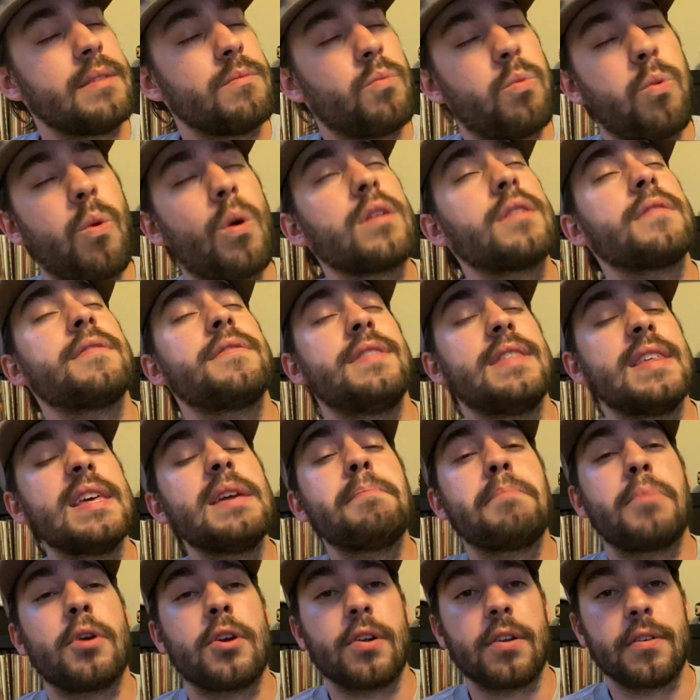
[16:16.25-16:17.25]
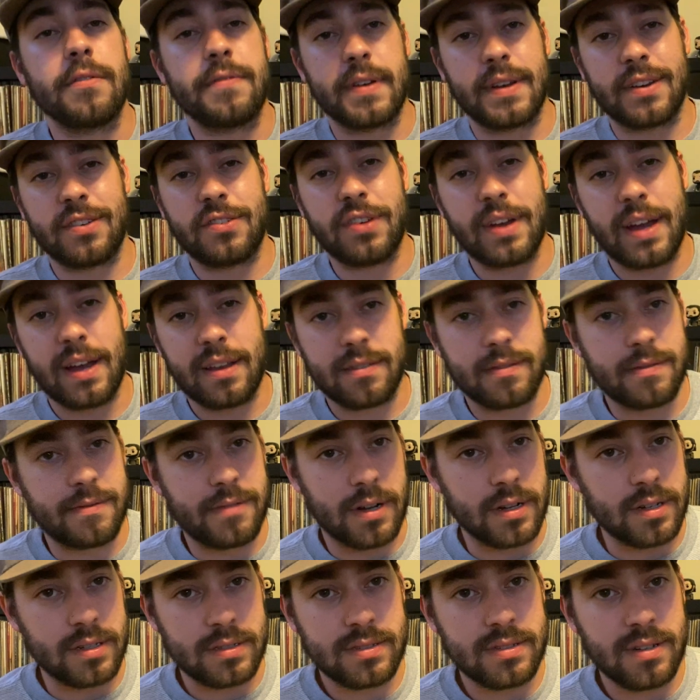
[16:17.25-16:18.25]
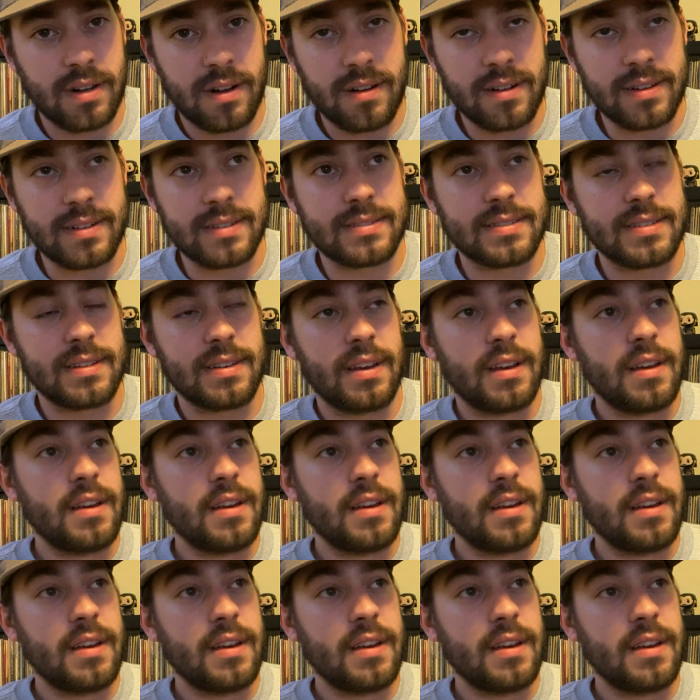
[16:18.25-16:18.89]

one of the perfect jazz funk songs.